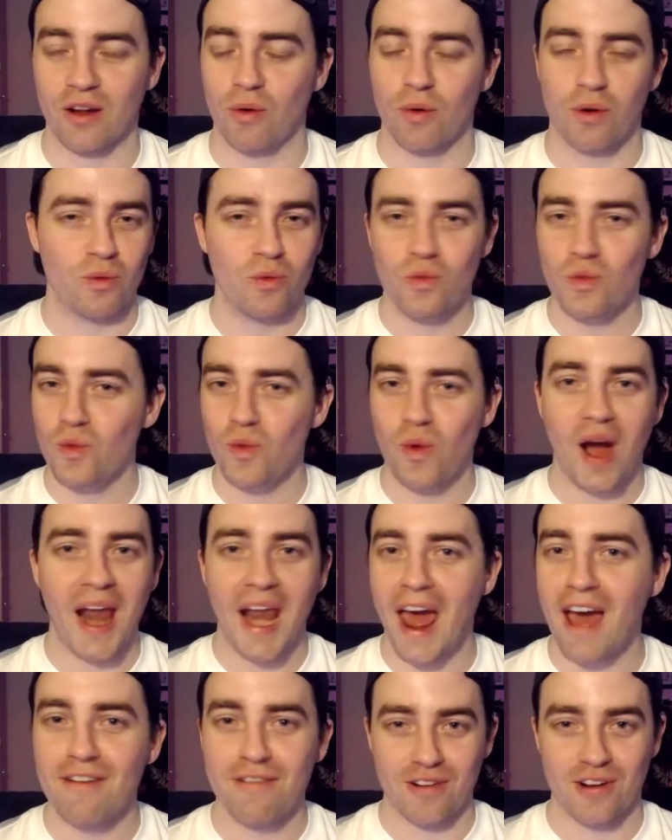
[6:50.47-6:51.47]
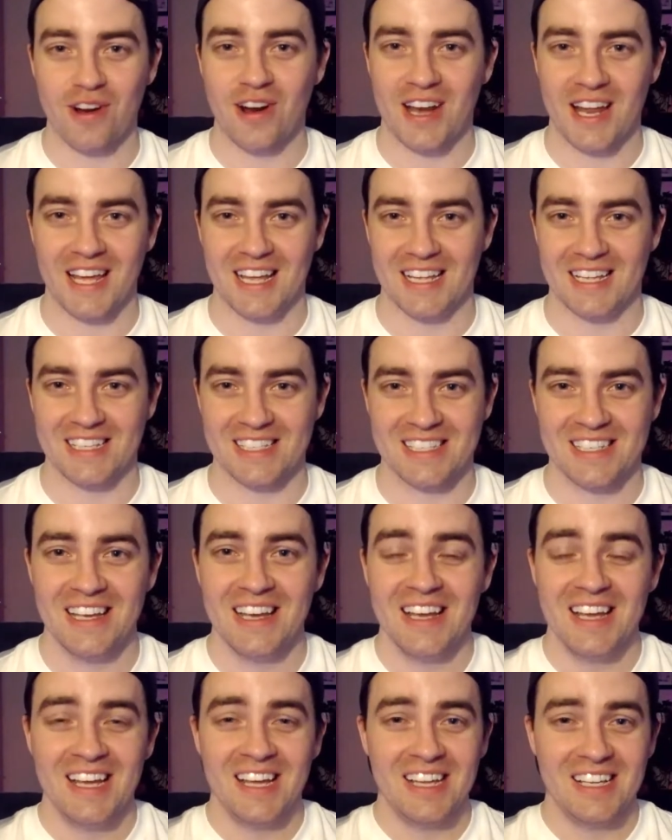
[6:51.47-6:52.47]
or whatever it is
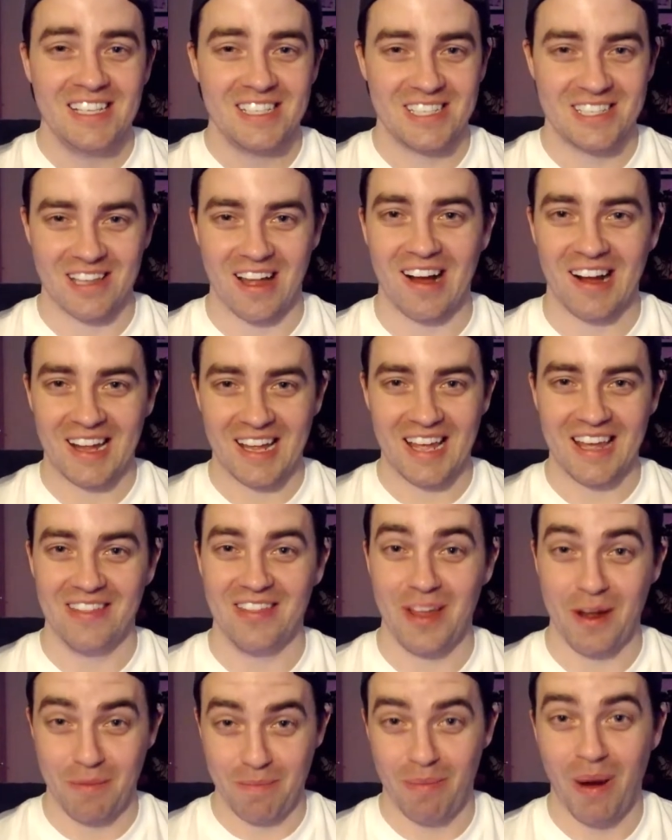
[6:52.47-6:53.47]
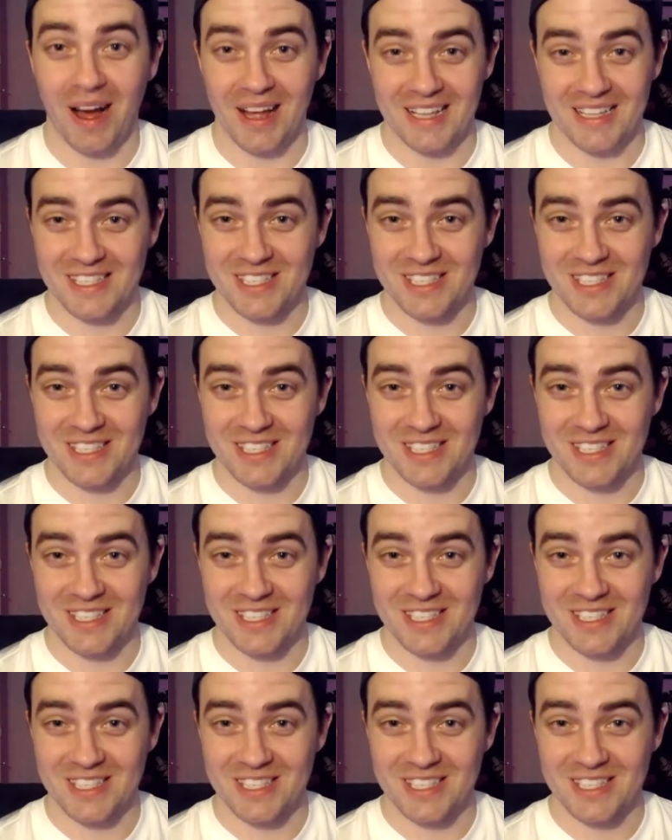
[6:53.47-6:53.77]
stuck in their butt.